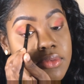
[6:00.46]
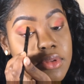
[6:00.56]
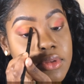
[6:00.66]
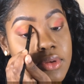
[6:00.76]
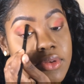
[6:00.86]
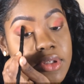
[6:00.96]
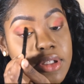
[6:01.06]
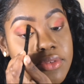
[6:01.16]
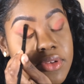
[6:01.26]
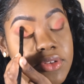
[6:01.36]
very
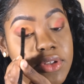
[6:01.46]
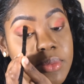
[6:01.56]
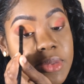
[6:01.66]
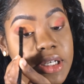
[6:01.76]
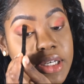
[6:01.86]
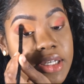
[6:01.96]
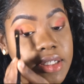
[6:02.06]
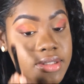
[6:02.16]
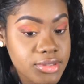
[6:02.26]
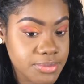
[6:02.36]
different shaped
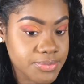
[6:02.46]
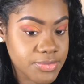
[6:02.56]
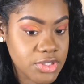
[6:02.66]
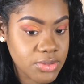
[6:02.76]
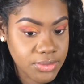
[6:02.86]
eyes, so